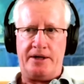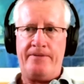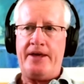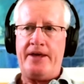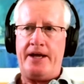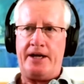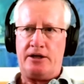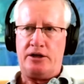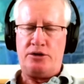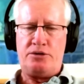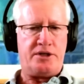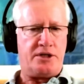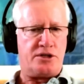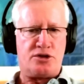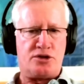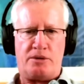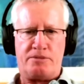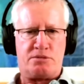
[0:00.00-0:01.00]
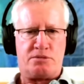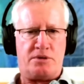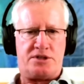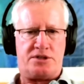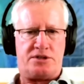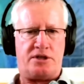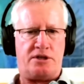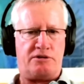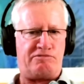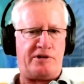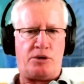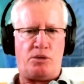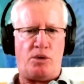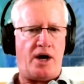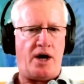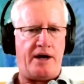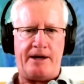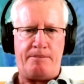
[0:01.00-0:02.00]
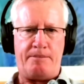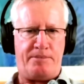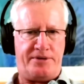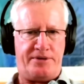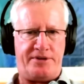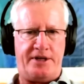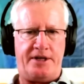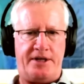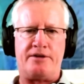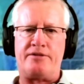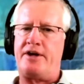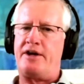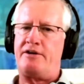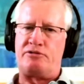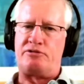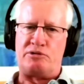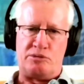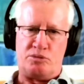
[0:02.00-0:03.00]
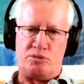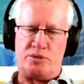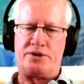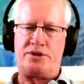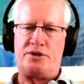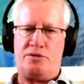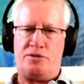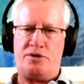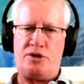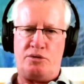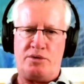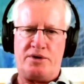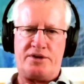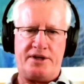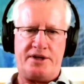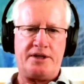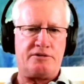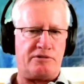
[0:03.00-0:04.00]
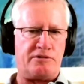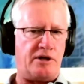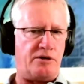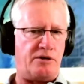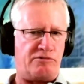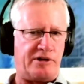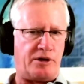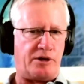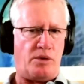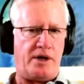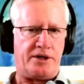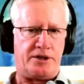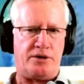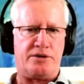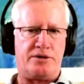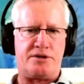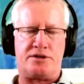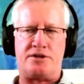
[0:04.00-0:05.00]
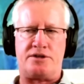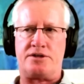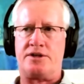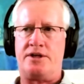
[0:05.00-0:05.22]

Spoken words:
including jobs which require empathy and therefore would think require consciousness.